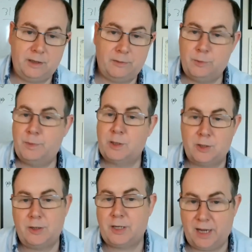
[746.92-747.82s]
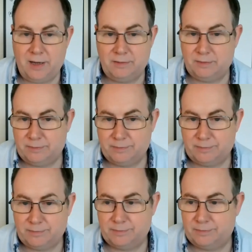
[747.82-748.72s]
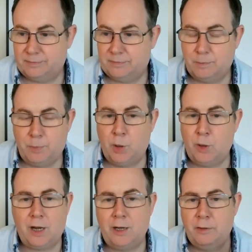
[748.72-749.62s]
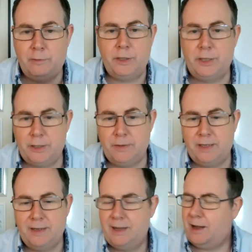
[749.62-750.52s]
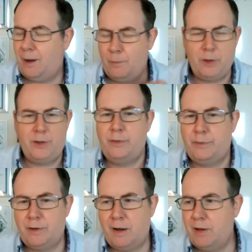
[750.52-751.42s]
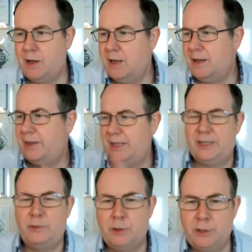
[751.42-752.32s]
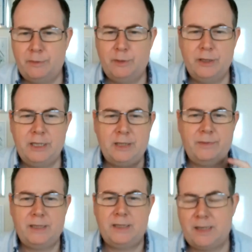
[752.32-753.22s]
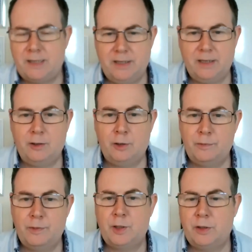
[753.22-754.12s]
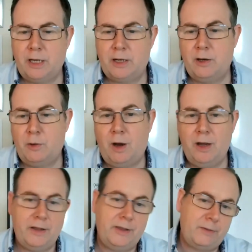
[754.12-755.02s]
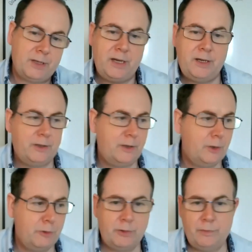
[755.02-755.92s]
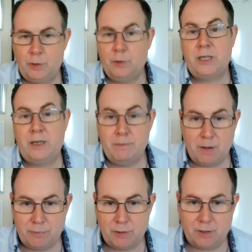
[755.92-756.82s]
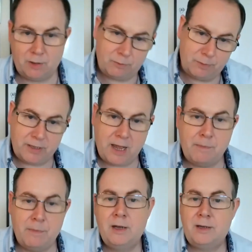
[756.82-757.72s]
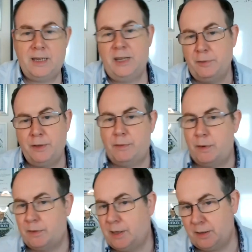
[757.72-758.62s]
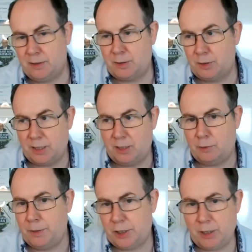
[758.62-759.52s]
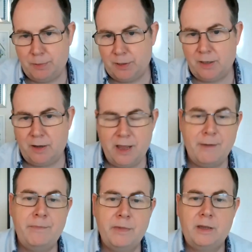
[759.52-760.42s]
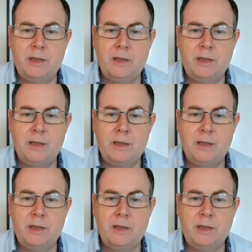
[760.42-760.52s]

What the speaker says: I've almost lost count. Paul, I love what you're doing. I'm with you forever. This is wonderful. This is fantastic. All of a sudden they go quiet and they've taken 100 of your team members along with them because they're doing their own thing that's just a little bit cheaper than I am,